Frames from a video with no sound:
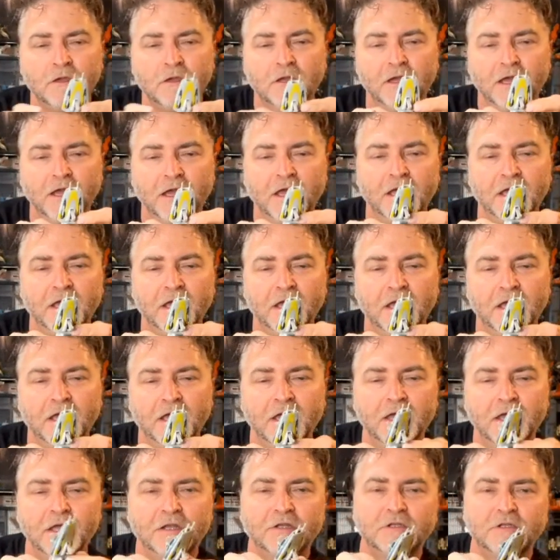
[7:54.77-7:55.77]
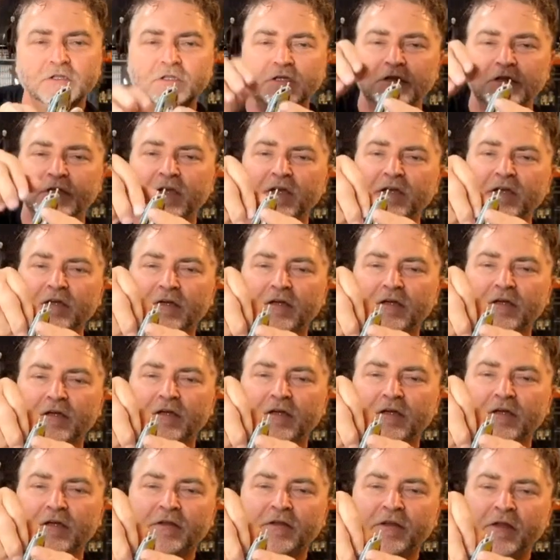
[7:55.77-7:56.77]
And yeah, and
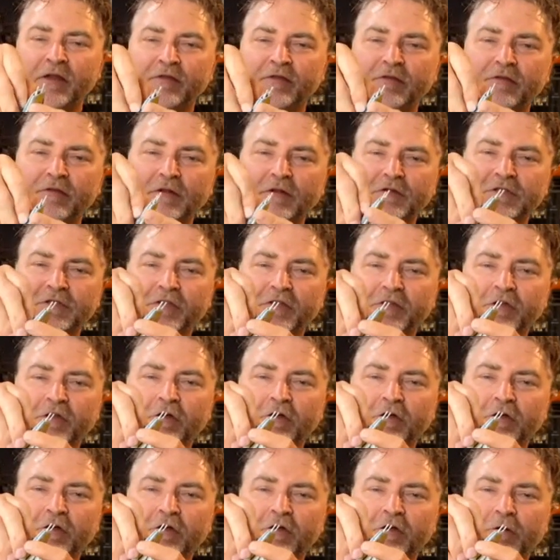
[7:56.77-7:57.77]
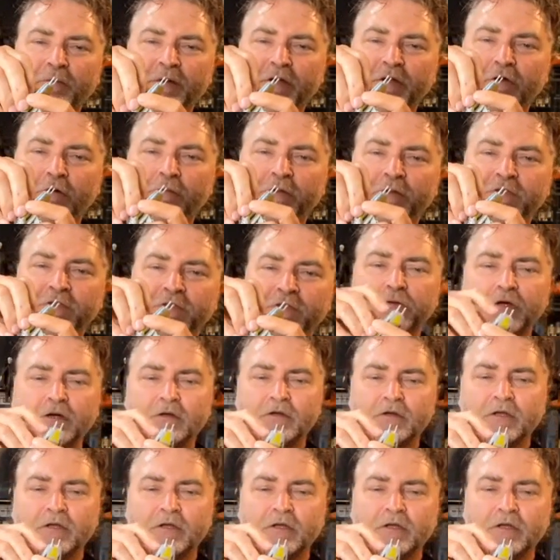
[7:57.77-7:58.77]
then looks like the cockpit opens as well.
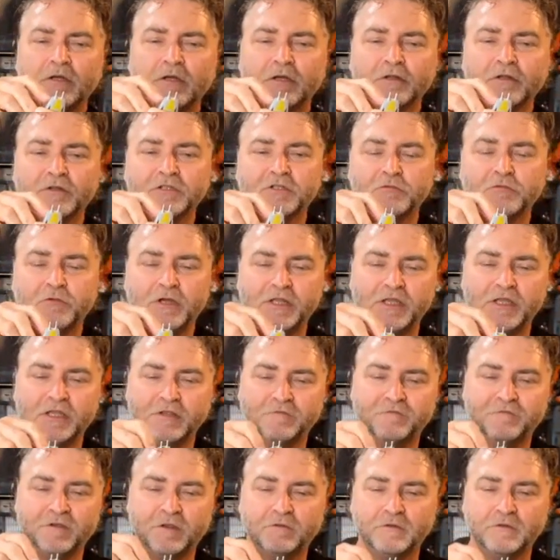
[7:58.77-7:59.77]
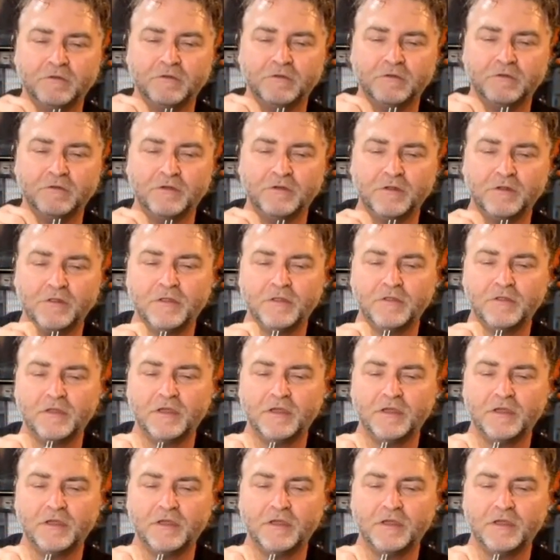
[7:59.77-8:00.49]
You know, there's a way to get your finger in even there.